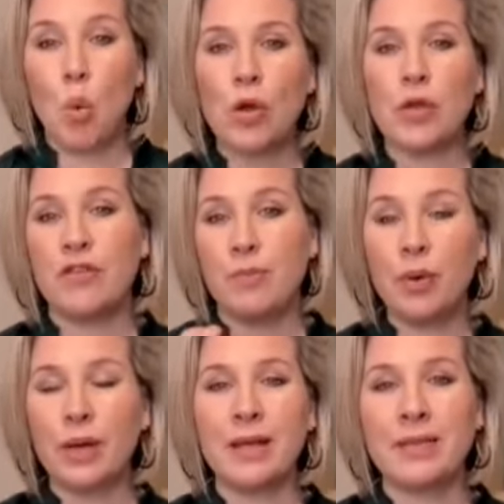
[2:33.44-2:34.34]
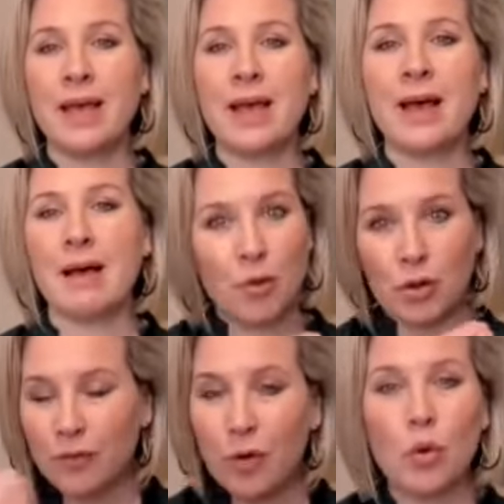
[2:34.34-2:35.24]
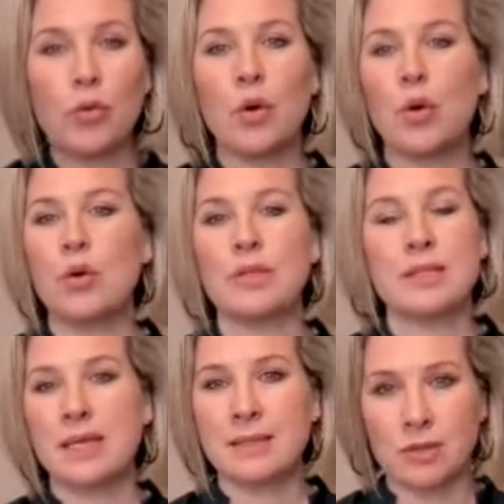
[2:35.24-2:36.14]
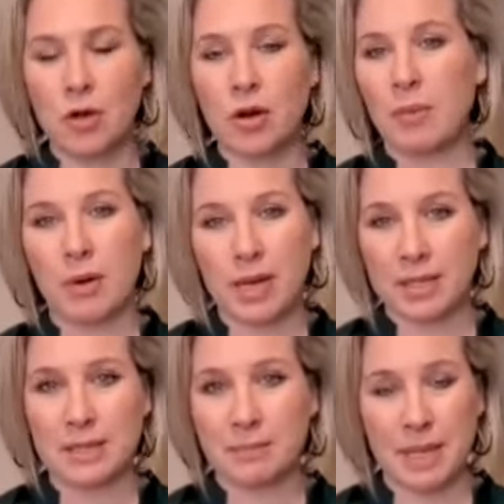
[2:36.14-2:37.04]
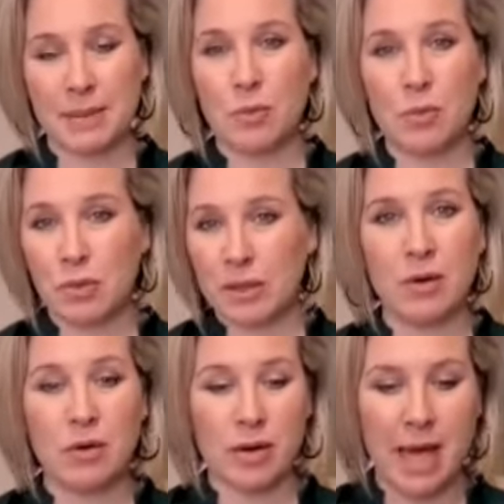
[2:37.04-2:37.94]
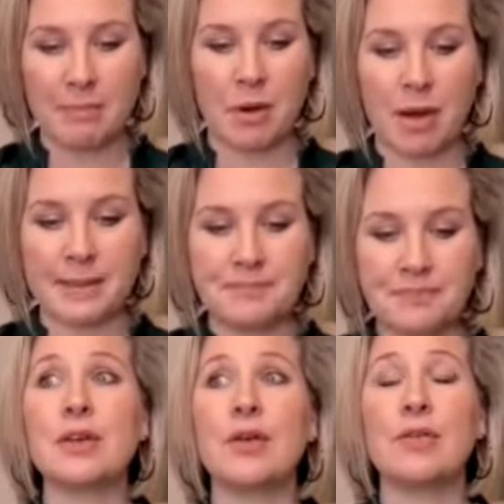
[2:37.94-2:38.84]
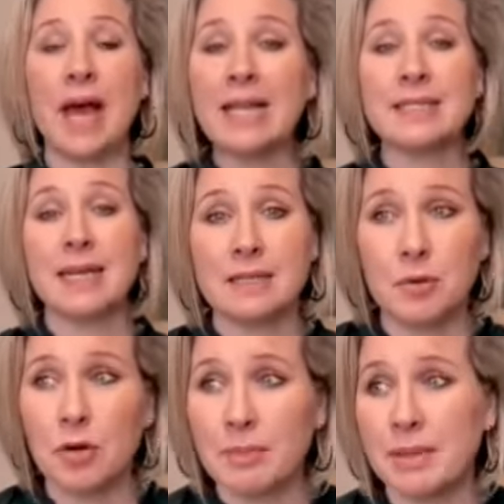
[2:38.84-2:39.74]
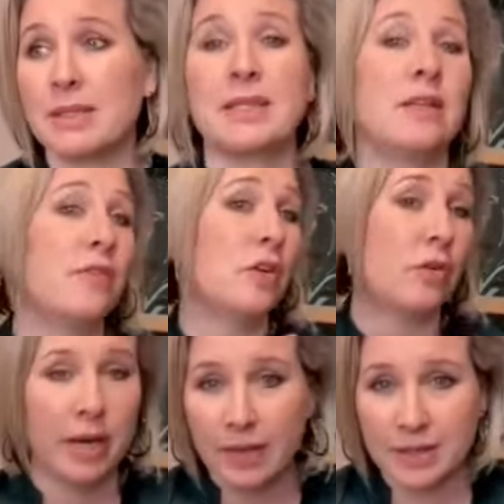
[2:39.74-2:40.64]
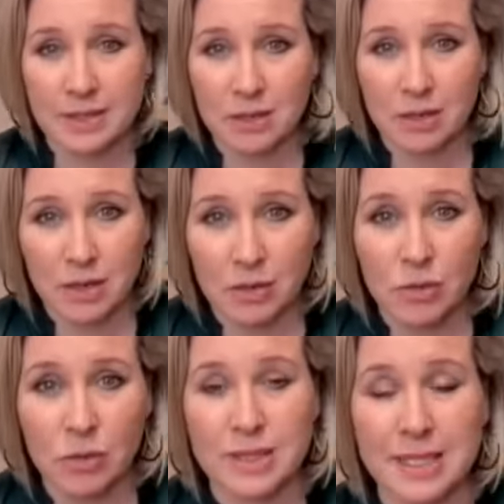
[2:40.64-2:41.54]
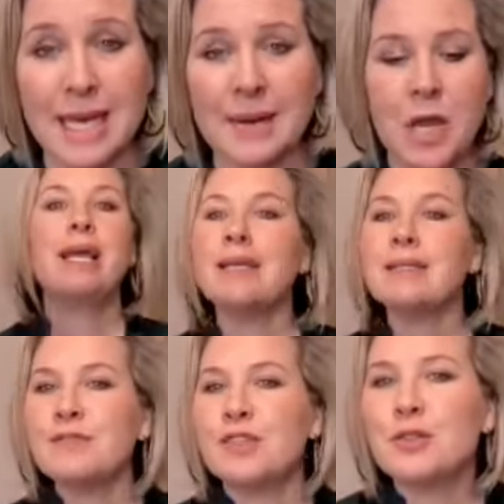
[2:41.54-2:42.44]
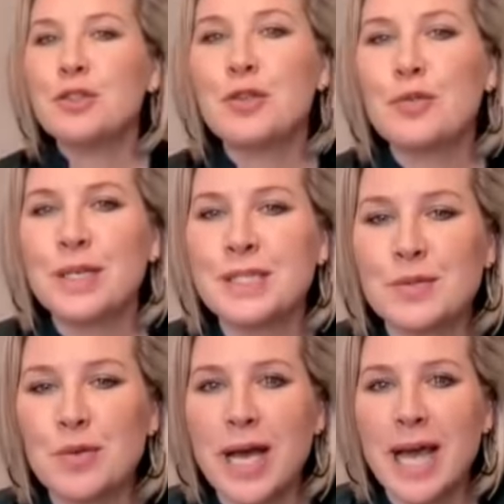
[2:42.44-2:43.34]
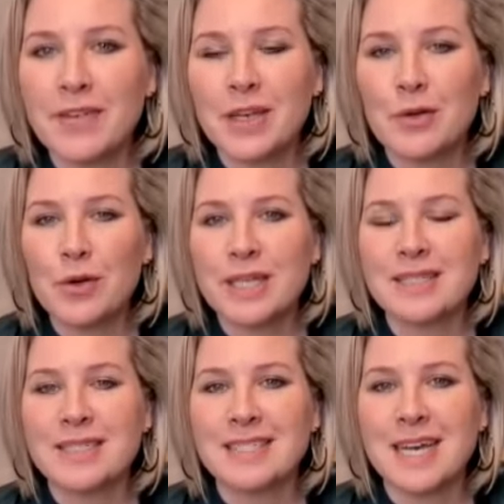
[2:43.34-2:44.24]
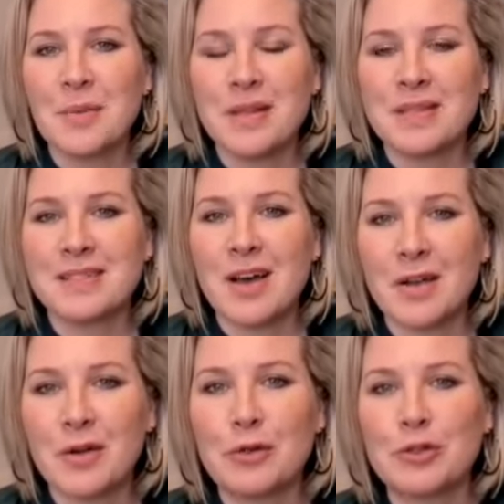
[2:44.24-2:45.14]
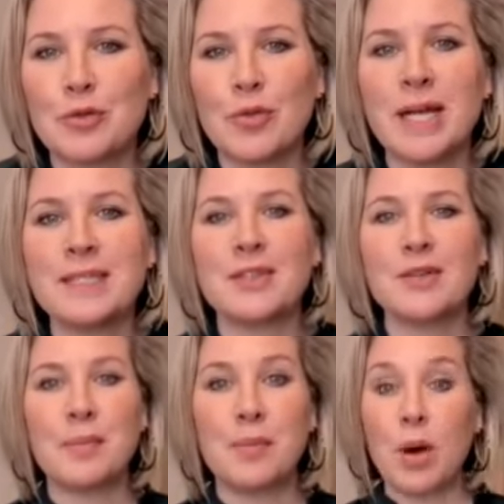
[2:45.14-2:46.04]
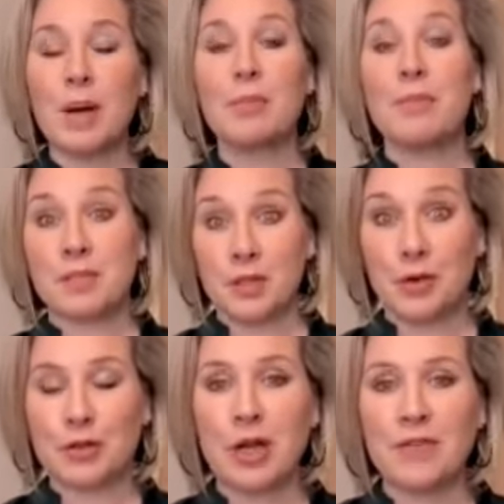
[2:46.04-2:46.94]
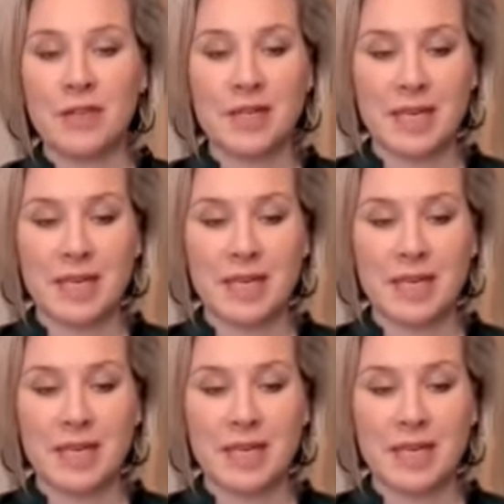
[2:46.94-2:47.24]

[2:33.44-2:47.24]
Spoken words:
What you've put in there, what you've called the course is not a product that people will click on and buy. So that sounds boring because then you've got to create this entire whole course again. I guess I've told you the reasons why having an audience to start with is kind of crucial, right? So number one, so you've got traffic.